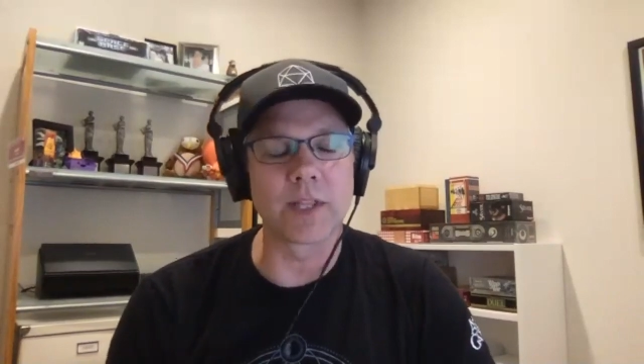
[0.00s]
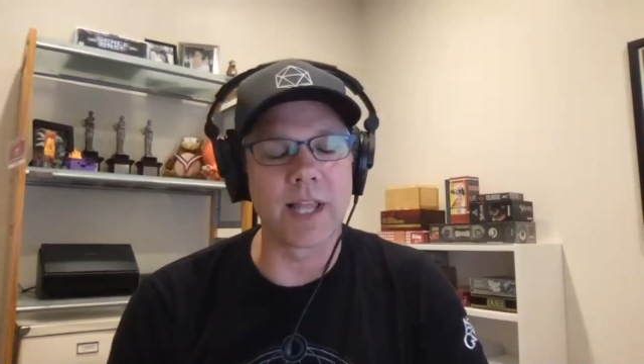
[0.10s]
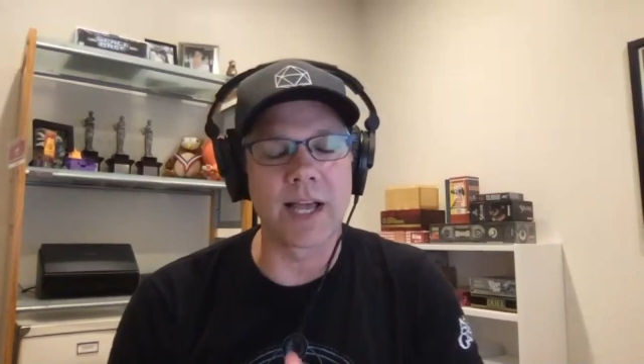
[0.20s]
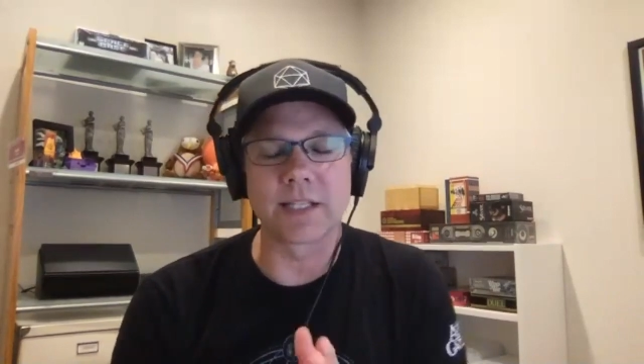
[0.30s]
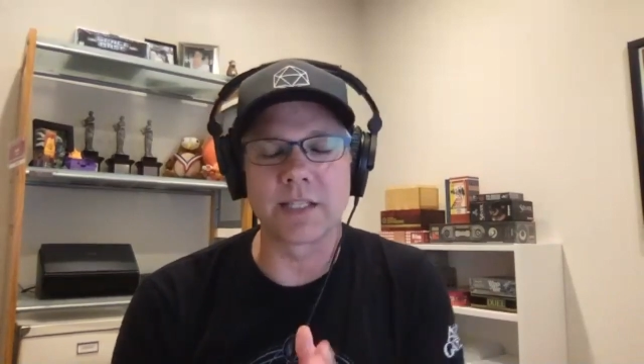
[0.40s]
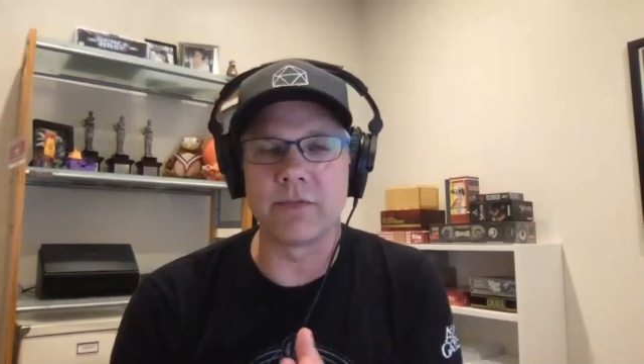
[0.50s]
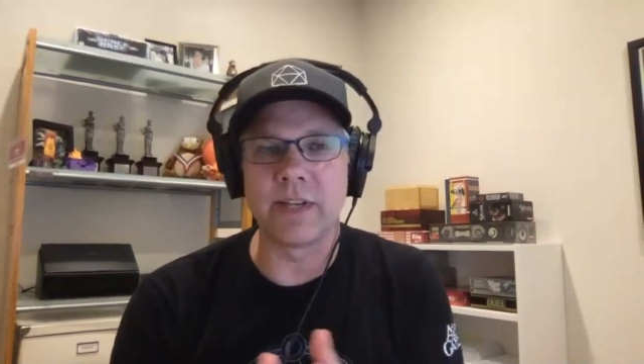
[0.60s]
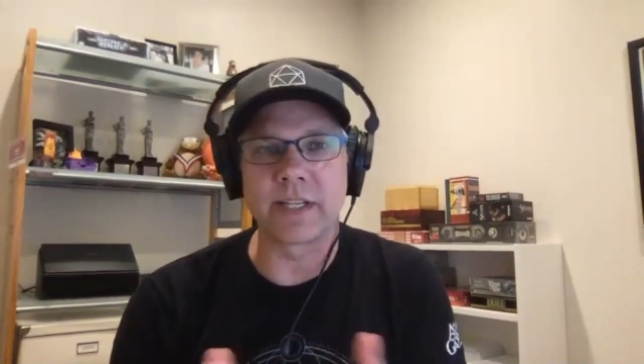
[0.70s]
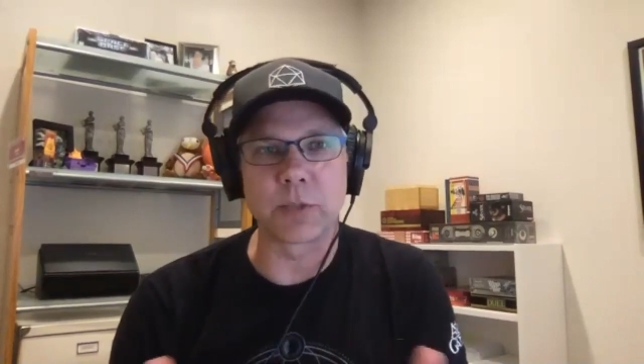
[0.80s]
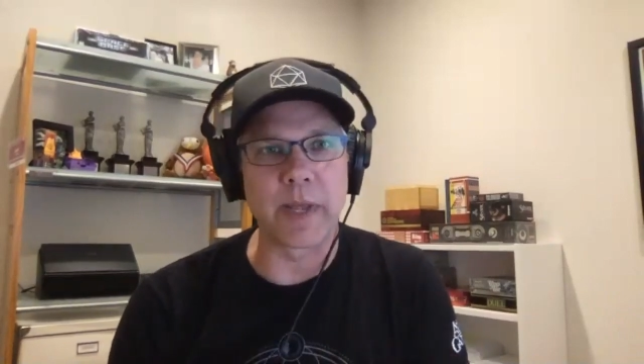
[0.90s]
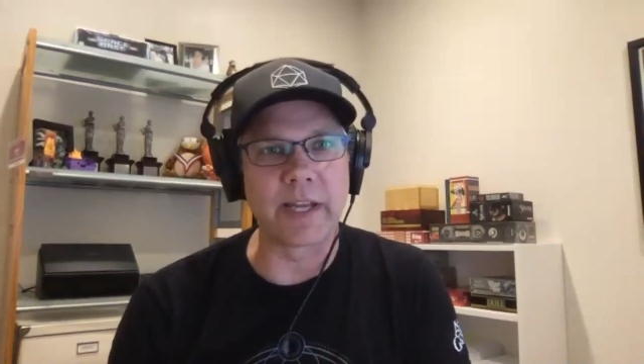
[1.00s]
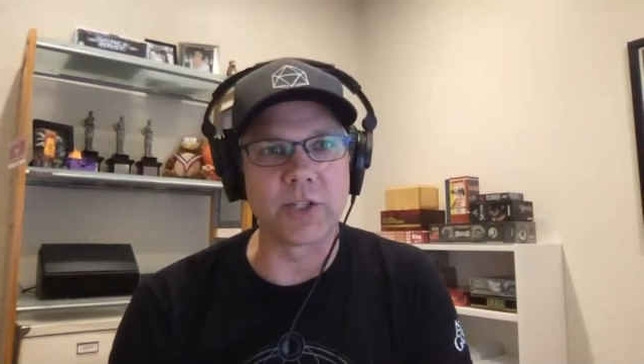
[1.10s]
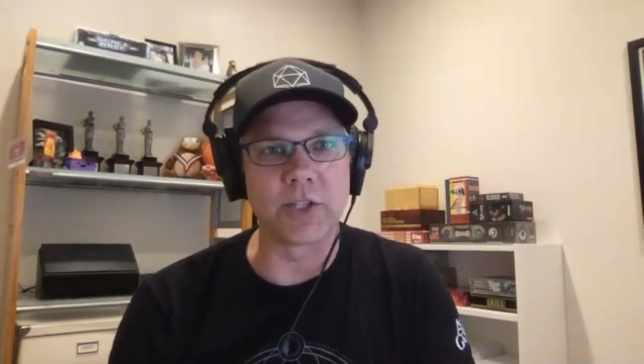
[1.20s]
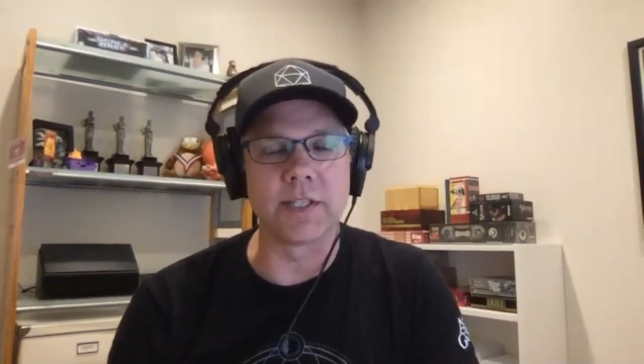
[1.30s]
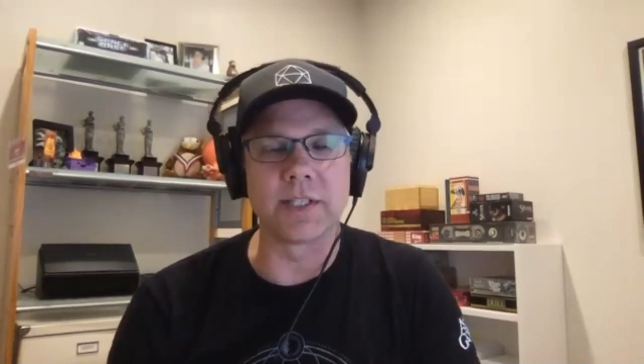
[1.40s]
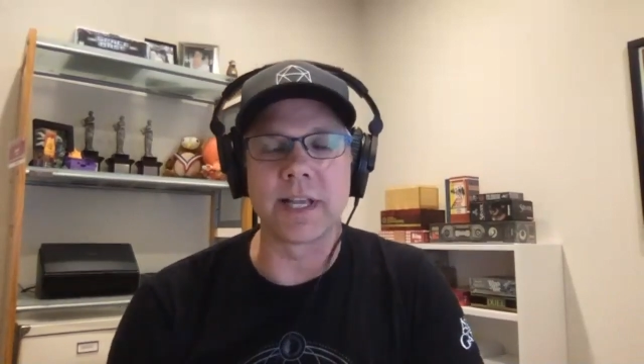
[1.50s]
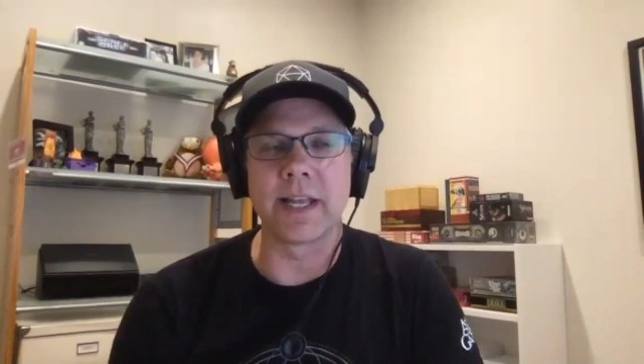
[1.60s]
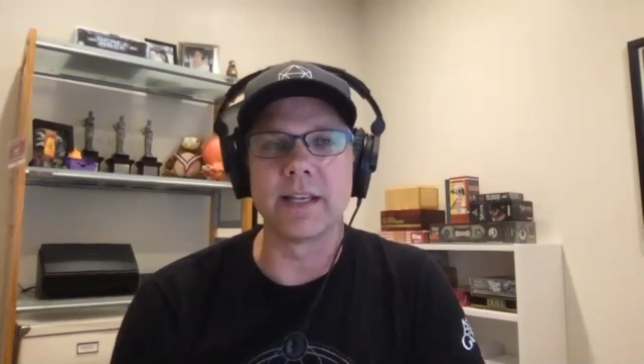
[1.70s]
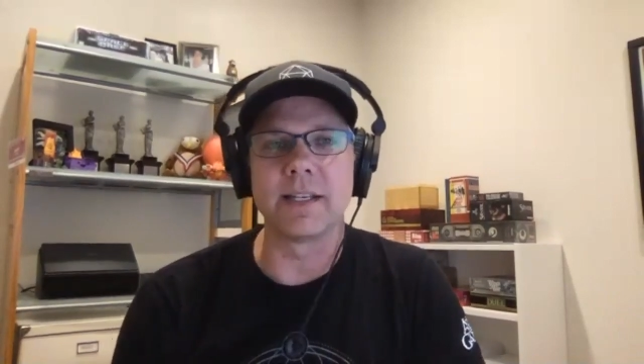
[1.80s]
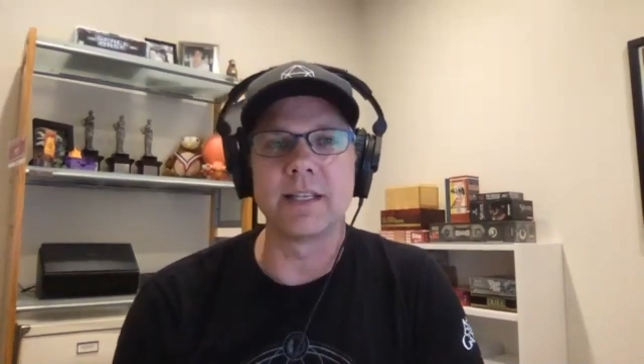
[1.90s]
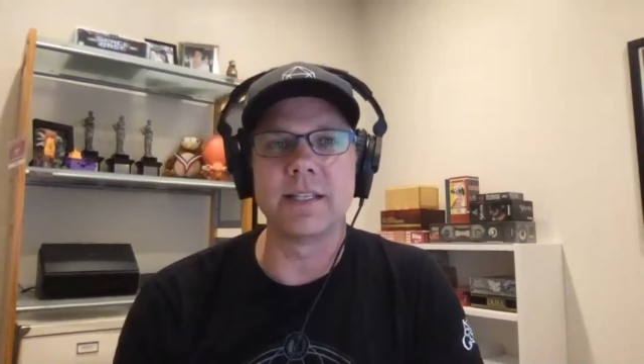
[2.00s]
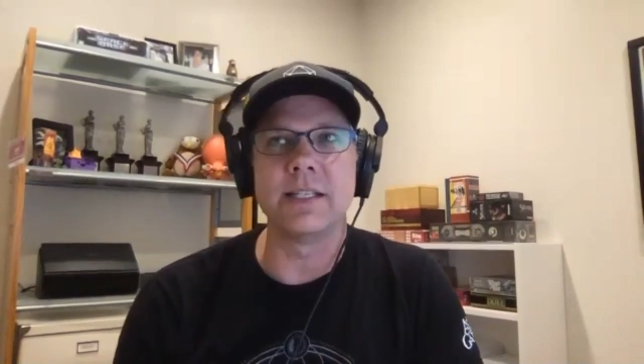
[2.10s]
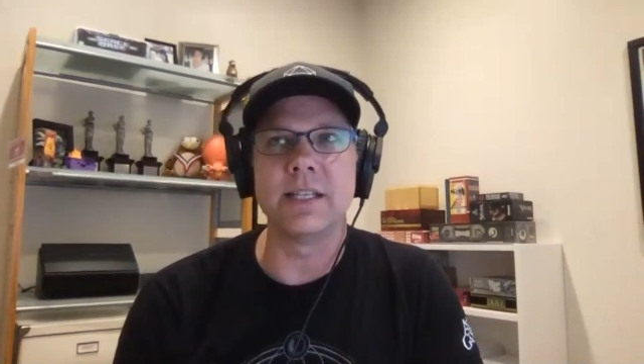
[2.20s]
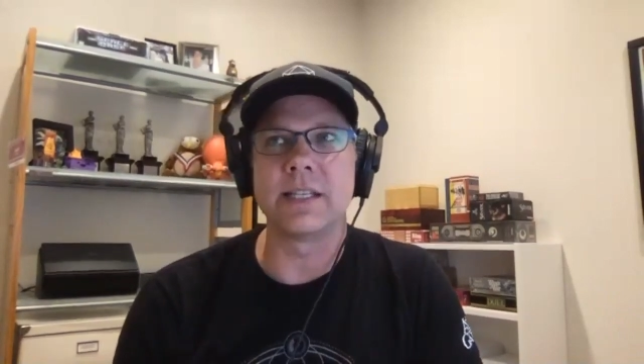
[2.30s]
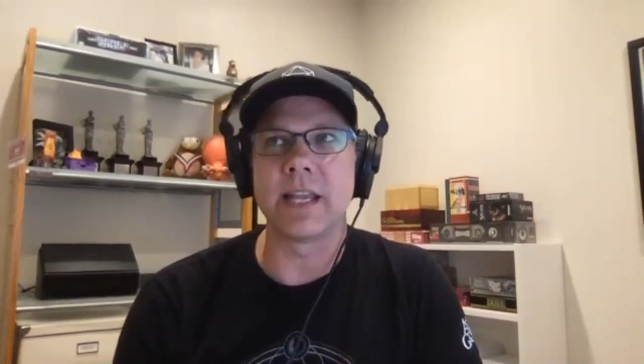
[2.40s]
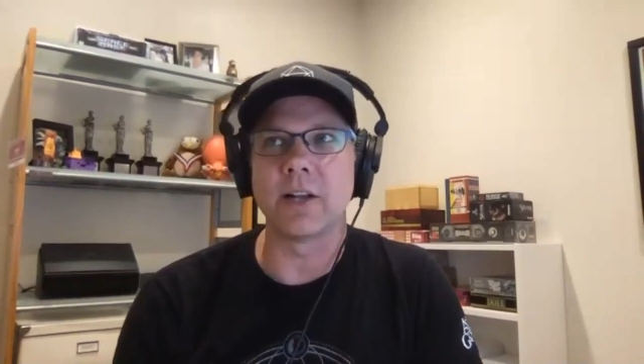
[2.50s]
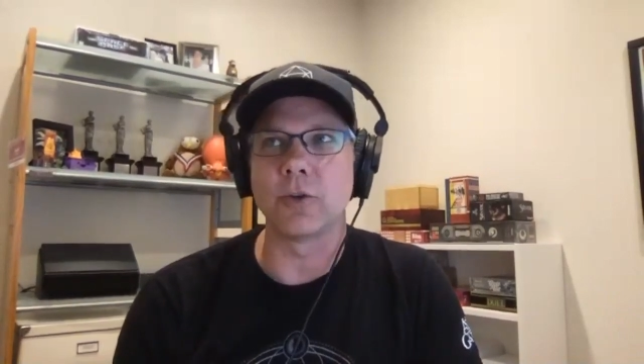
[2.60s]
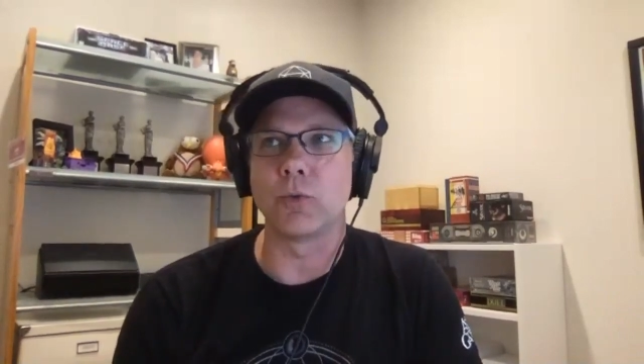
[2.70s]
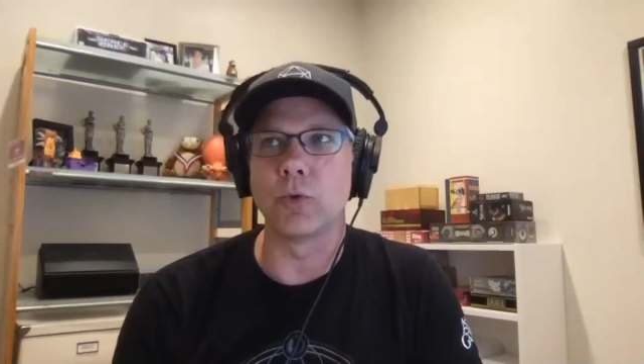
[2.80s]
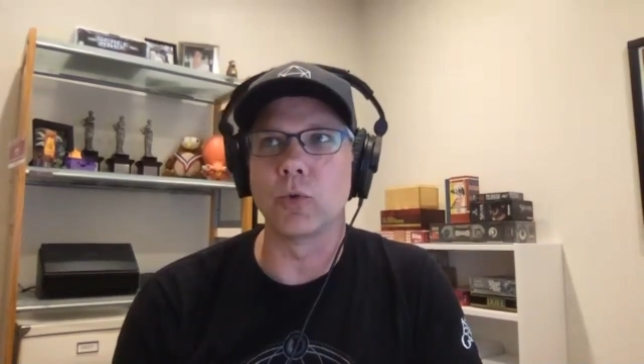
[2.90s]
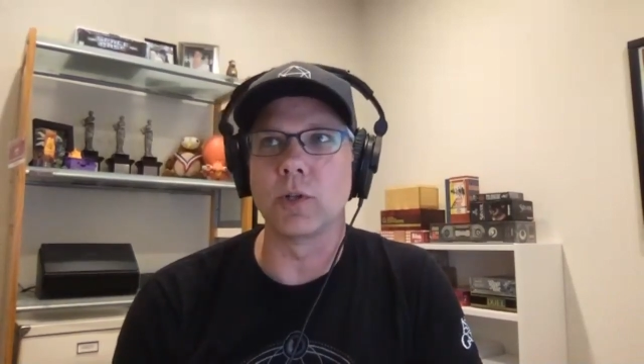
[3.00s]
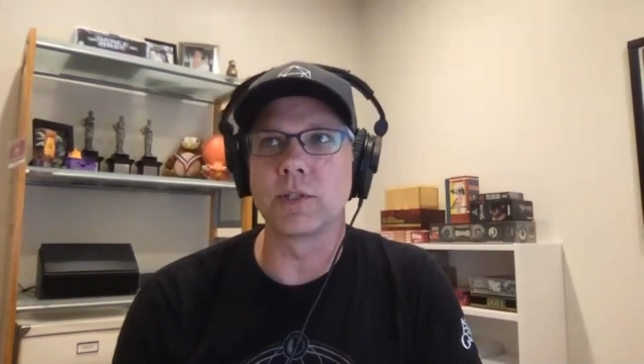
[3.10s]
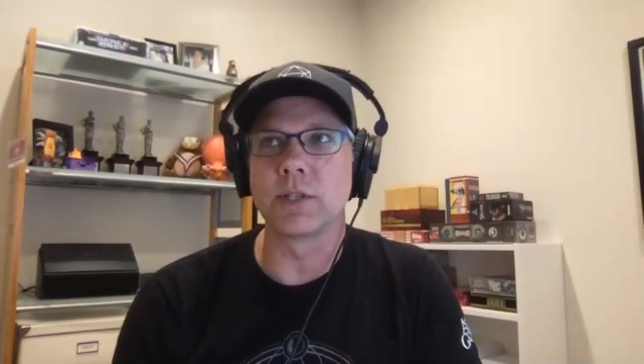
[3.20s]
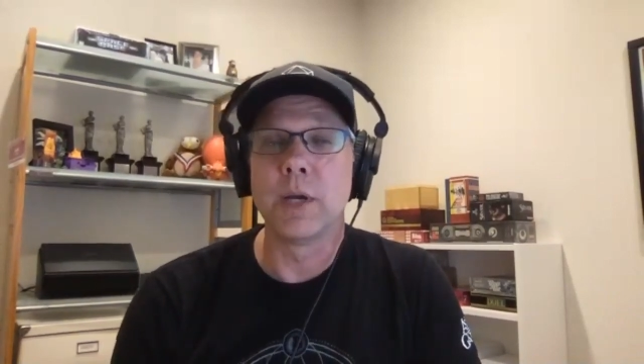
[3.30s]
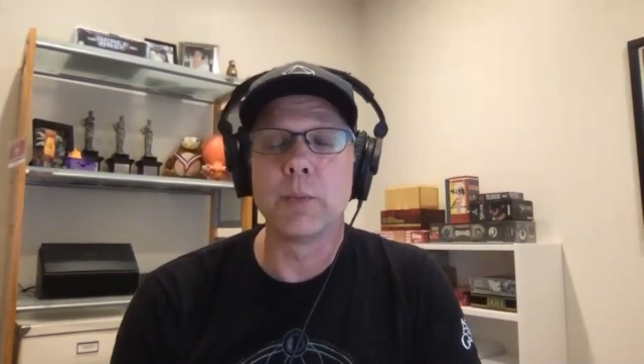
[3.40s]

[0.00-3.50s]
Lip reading: lots of expansions and detailed rules.